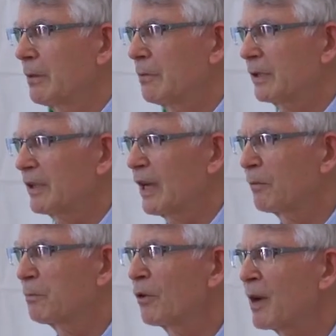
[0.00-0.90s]
What kind
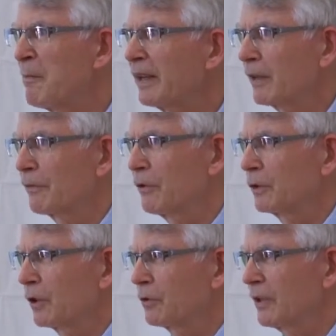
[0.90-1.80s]
of programmatical
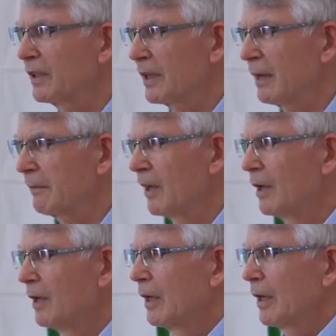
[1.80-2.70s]
future could it have,
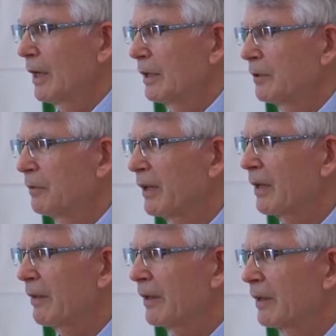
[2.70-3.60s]
and what
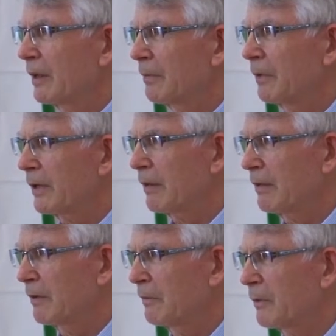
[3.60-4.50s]
are
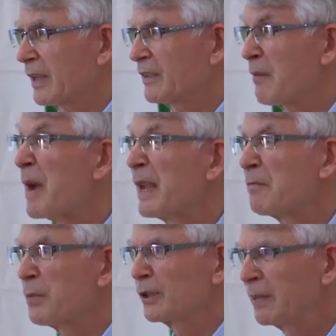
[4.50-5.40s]
the
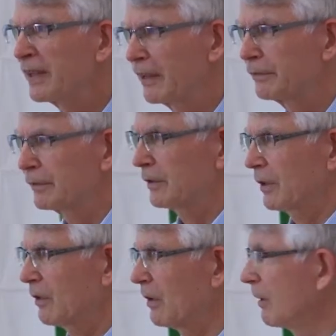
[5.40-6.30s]
main perspectives
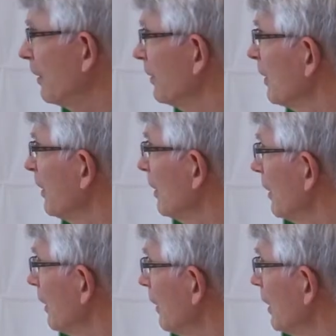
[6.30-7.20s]

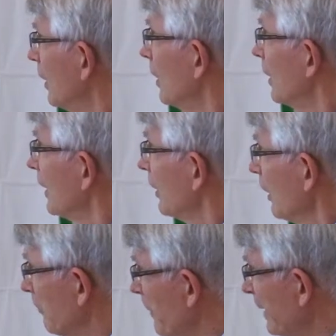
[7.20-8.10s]

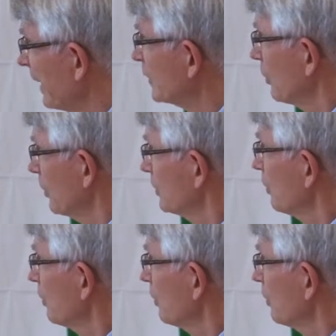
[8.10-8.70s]
and main issues